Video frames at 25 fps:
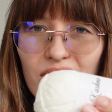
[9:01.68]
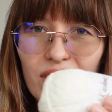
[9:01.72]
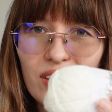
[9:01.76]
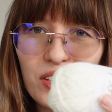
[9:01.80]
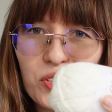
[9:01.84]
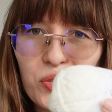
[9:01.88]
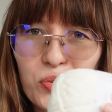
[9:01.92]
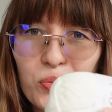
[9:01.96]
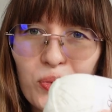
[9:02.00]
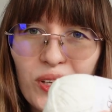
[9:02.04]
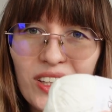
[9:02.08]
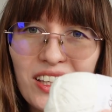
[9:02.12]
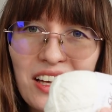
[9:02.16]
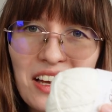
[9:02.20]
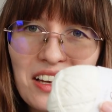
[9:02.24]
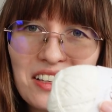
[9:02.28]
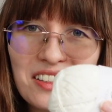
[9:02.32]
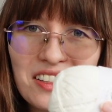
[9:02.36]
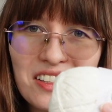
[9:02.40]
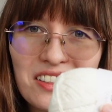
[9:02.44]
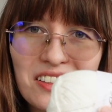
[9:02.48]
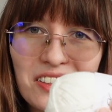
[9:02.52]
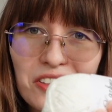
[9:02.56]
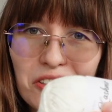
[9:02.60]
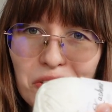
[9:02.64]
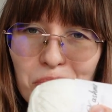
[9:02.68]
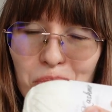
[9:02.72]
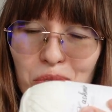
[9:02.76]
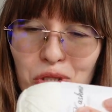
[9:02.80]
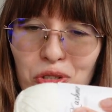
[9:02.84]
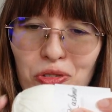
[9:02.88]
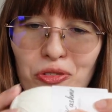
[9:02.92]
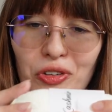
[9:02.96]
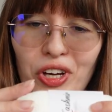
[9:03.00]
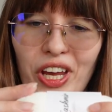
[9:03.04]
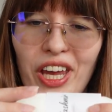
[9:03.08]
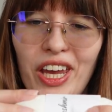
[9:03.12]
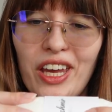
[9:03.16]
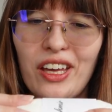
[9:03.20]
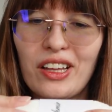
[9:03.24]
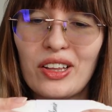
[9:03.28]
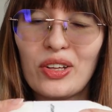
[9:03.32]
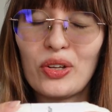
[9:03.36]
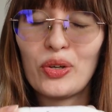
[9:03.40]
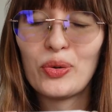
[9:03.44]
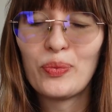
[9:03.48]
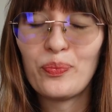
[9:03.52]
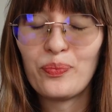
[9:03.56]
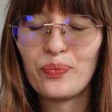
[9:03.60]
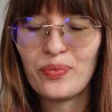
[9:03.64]
this one has a little bit of
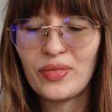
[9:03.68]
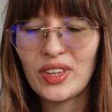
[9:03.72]
halo.